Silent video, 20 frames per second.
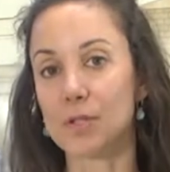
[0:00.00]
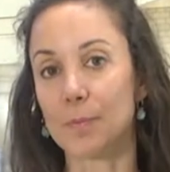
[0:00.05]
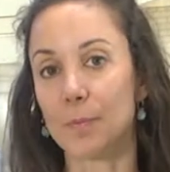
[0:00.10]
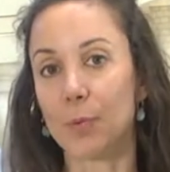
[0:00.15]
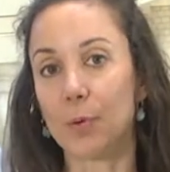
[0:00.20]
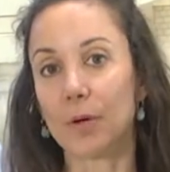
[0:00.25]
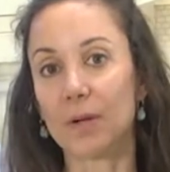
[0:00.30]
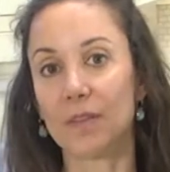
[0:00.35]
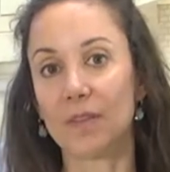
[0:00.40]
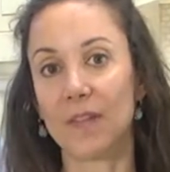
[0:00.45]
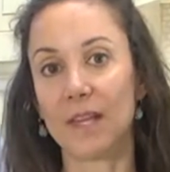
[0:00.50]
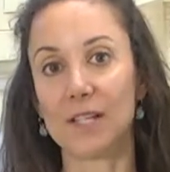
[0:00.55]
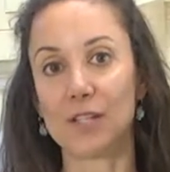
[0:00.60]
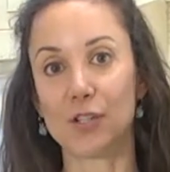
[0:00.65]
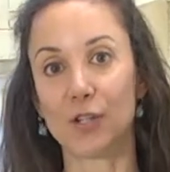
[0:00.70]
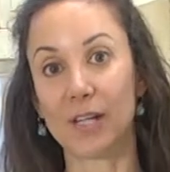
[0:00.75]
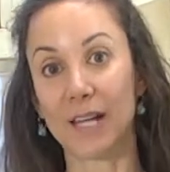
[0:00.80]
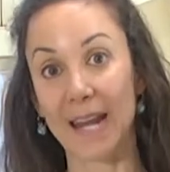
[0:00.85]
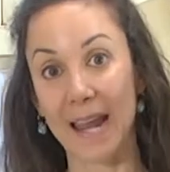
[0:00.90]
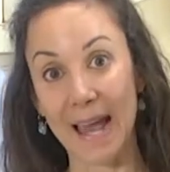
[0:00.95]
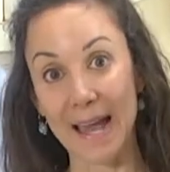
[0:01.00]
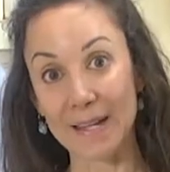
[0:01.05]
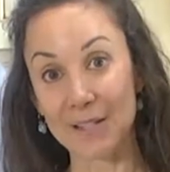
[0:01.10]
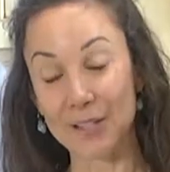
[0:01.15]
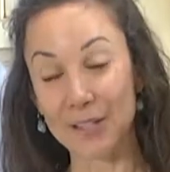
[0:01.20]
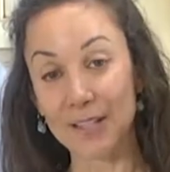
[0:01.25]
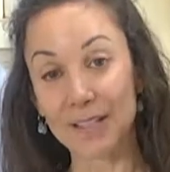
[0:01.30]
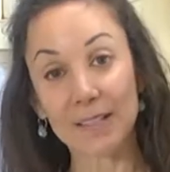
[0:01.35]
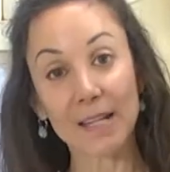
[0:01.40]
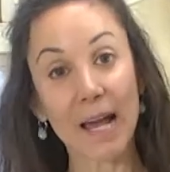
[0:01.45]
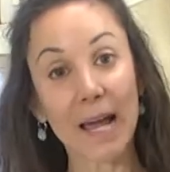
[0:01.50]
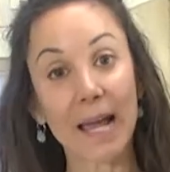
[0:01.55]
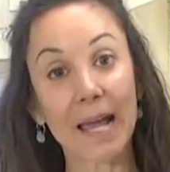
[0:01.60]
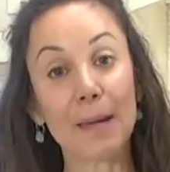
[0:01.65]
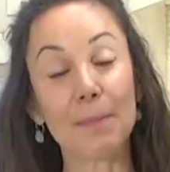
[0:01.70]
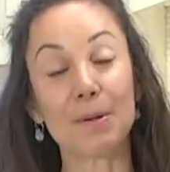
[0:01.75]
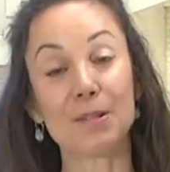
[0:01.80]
important things you could add to your diet,